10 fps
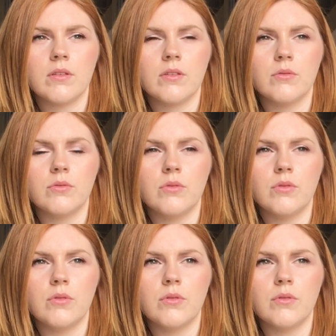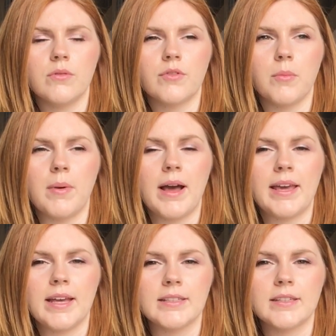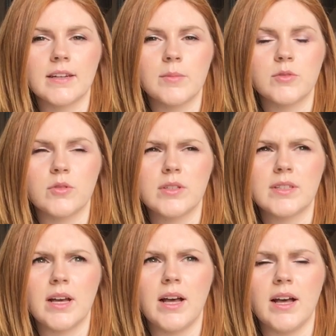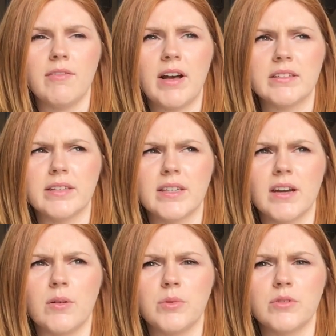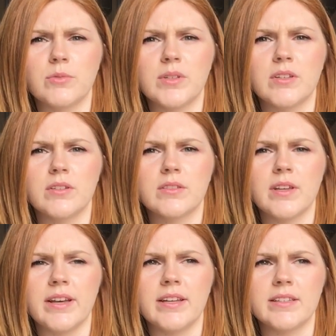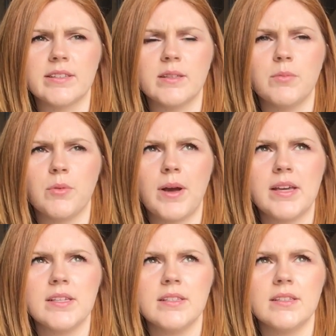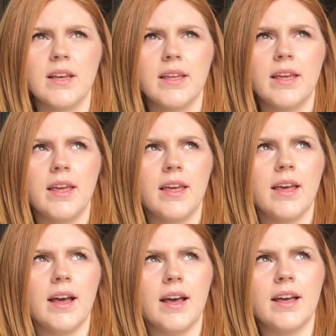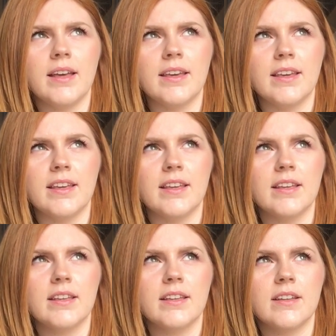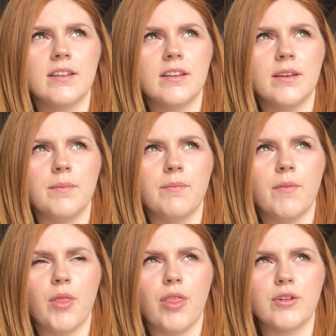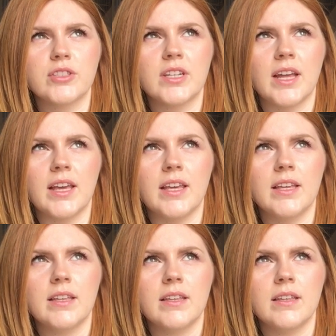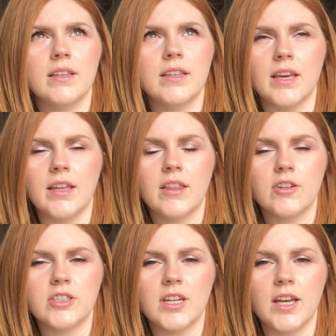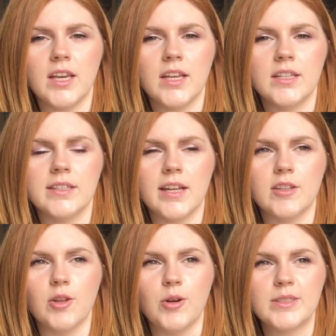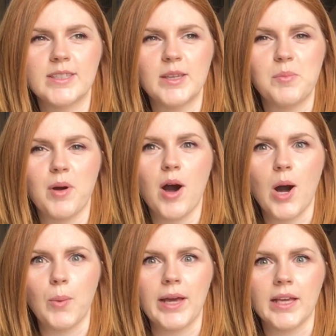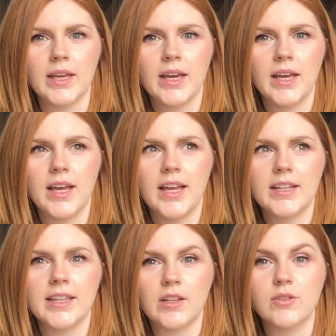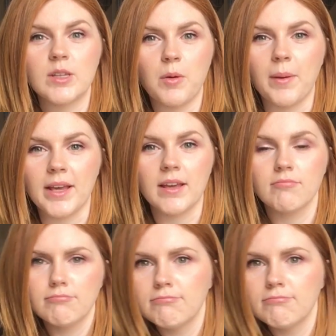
You'll know from my Instagram stories that I have had like a weird week sleep-wise. On Thursday night, did not sleep a wink. Did not sleep a wink.